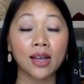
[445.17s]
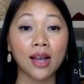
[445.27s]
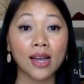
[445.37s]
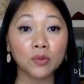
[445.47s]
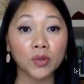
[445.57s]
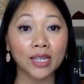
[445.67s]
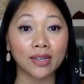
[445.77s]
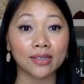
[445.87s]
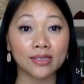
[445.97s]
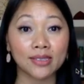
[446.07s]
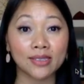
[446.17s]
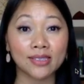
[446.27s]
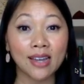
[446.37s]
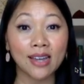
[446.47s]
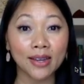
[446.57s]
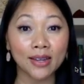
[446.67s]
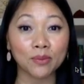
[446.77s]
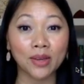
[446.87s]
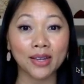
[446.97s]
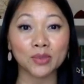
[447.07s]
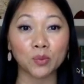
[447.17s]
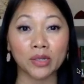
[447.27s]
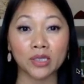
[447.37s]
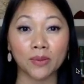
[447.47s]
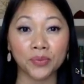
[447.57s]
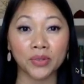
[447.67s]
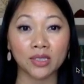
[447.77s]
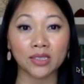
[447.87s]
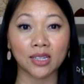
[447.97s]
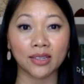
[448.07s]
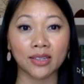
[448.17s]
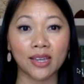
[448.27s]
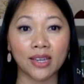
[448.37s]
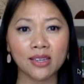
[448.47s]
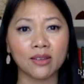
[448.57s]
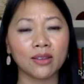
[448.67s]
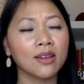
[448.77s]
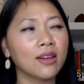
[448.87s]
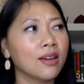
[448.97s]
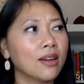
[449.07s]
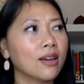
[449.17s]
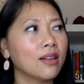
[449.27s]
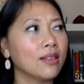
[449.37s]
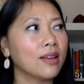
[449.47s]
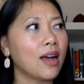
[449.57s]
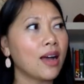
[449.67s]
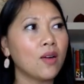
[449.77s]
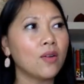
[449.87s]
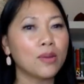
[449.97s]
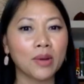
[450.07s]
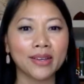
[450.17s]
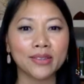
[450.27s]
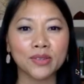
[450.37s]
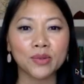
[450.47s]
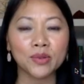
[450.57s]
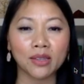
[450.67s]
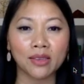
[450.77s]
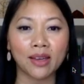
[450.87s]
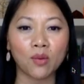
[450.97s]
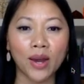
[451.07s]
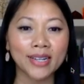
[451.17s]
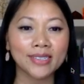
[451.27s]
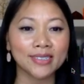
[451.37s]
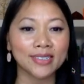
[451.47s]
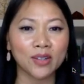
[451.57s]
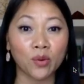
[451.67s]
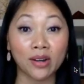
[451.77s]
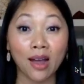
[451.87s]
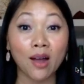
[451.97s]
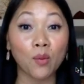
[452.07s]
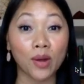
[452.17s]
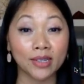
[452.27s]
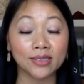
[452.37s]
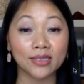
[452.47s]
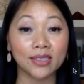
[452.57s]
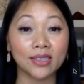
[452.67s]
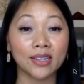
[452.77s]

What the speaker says: I'm looking at time as like something to say like, hey, how am I using that wisely or not wisely?